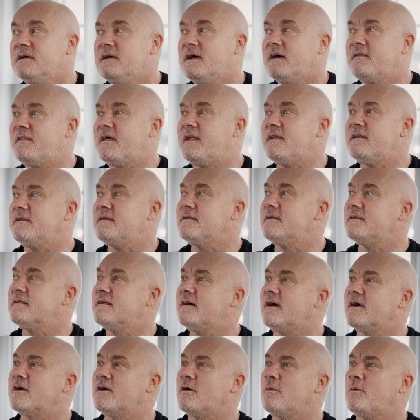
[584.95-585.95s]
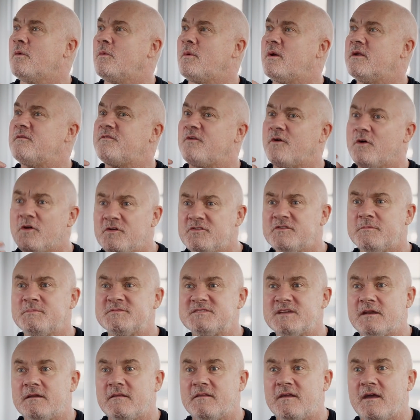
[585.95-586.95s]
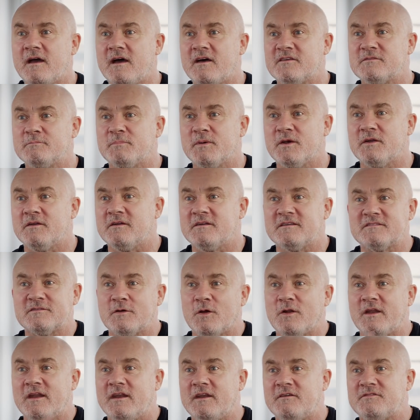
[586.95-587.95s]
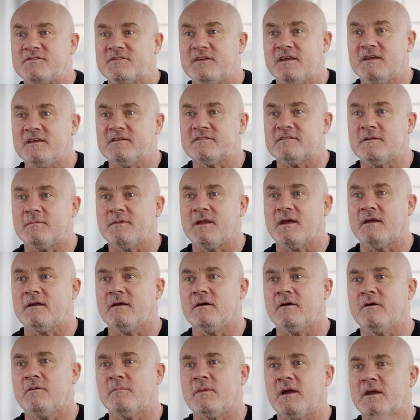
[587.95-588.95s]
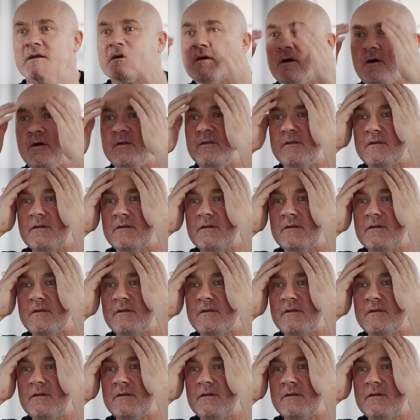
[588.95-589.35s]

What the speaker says: And then I go, well, what if 100% of the art's burnt and it's all NFTs? And I'm like, oh my God.